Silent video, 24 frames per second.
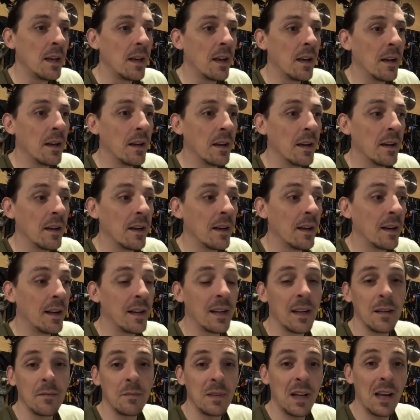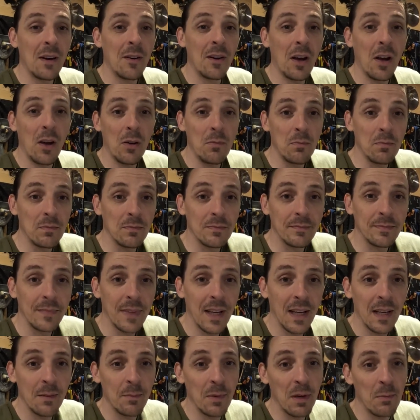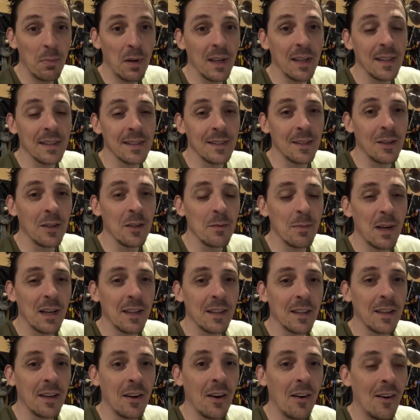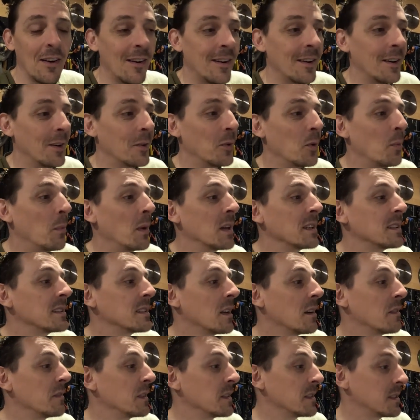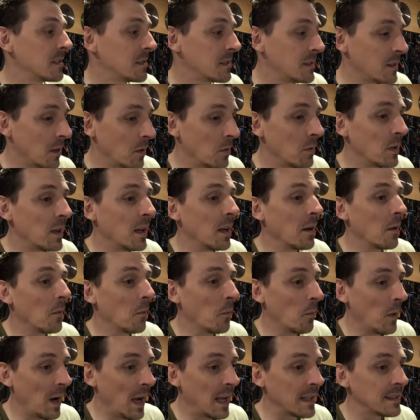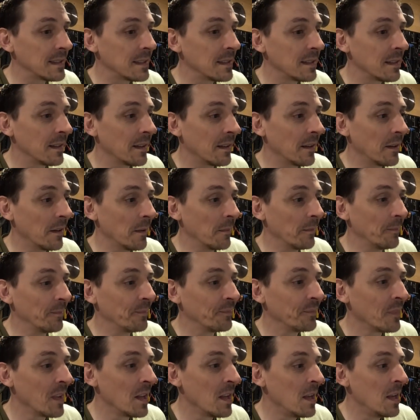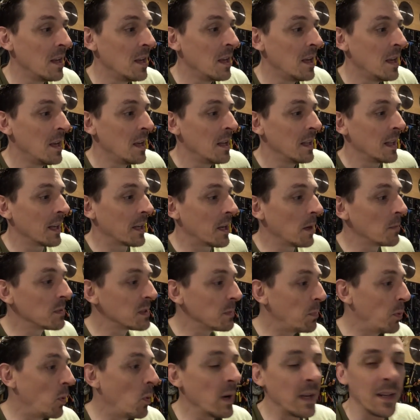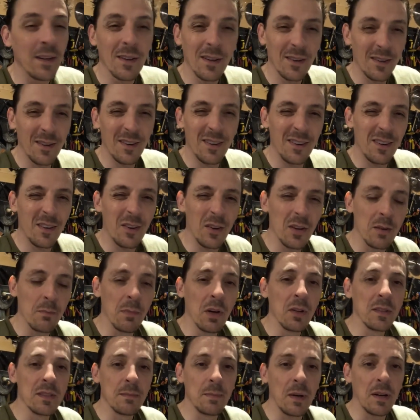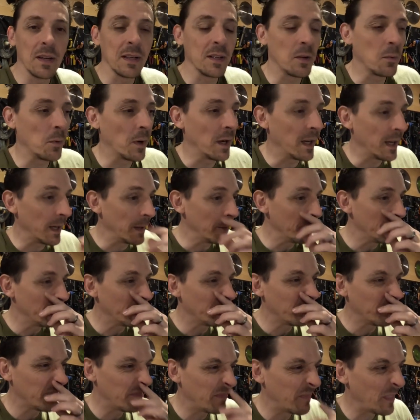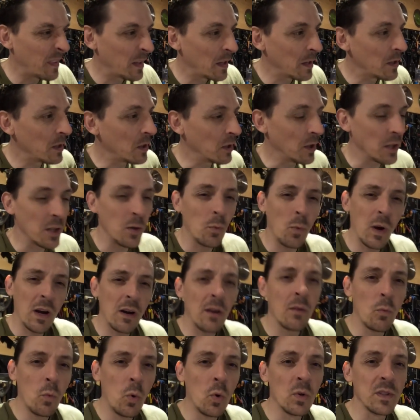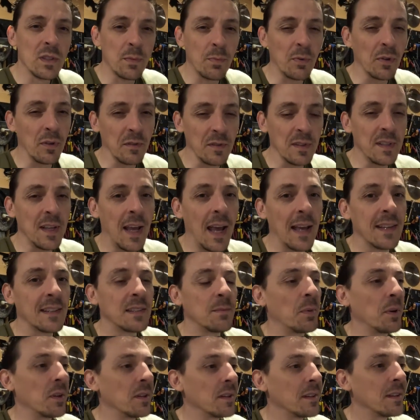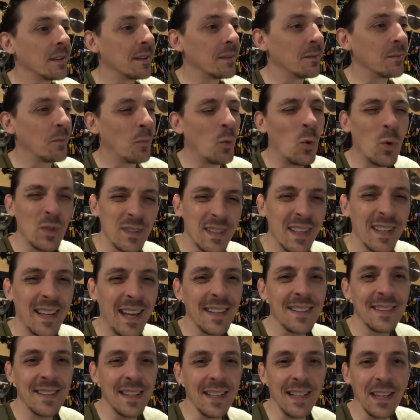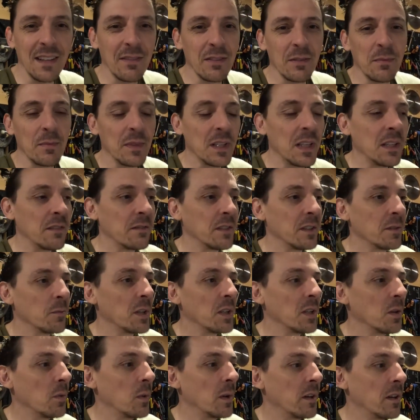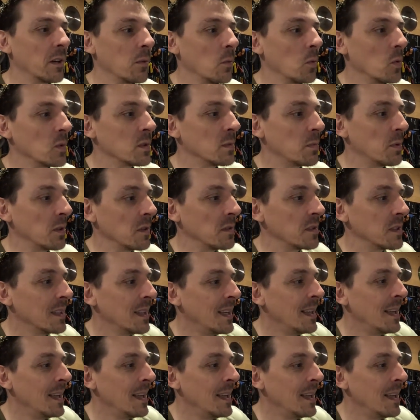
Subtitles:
and I'm now at home. And my bike is still on the back of the car, and all my stuff is soaking wet. There comes a point on a motorbike where, you're wearing waterproofs, yes, but water gets in even when you're wearing waterproofs.